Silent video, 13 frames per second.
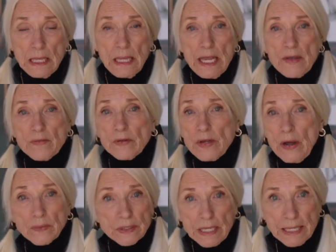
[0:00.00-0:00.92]
If you
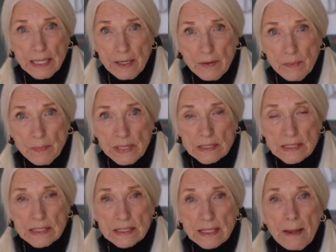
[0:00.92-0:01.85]
don't take care of
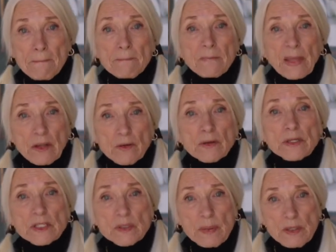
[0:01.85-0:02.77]
business, you're going
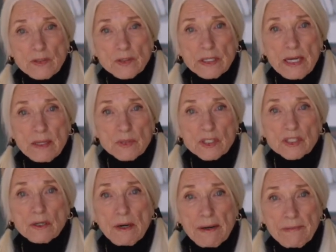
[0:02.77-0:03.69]
to spend your time
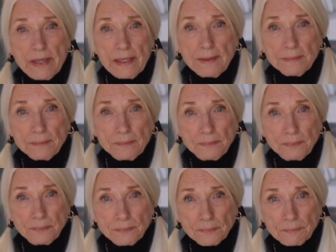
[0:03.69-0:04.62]
starving
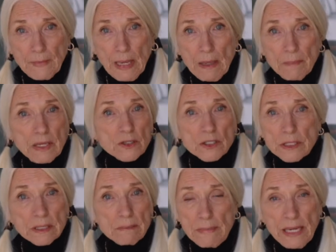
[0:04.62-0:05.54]
because you
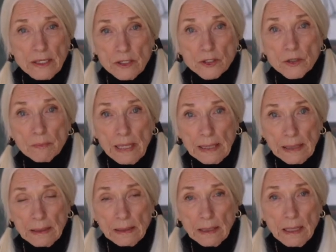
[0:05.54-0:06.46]
didn't manage your
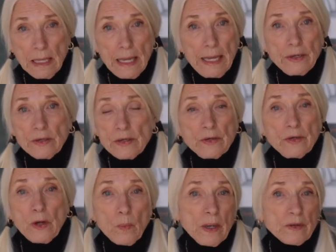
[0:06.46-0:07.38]
money and you didn't
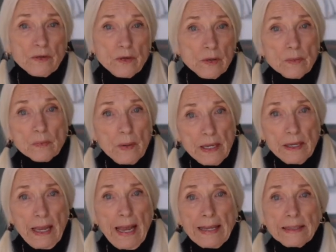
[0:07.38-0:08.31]
know what to do with what
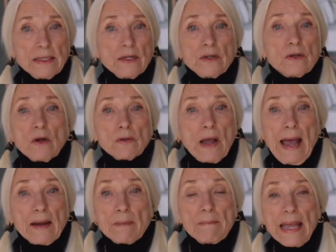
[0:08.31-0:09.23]
you had, and you don't know
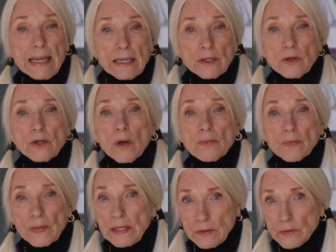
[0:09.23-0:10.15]
how to make it. You don't
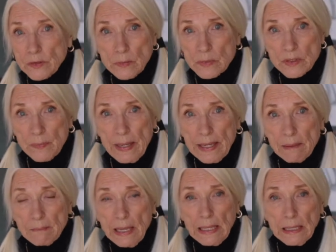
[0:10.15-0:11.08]
think in terms of
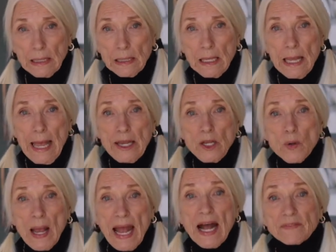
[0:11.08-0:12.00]
making money. And you
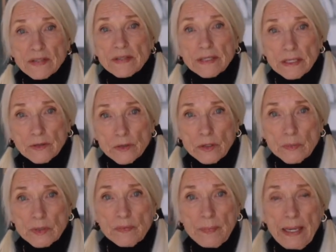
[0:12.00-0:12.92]
have to think in
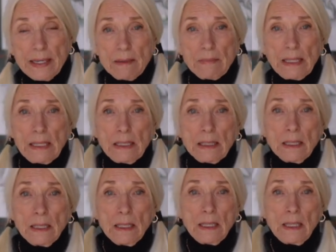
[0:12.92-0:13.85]
terms of making
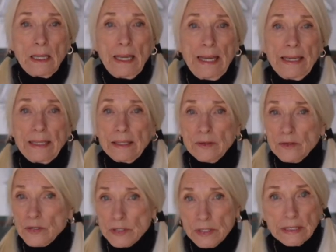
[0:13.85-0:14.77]
money. Andy
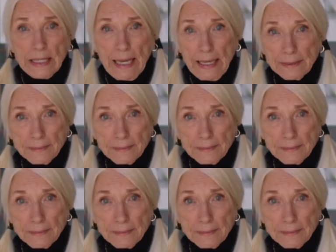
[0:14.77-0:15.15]
understood that.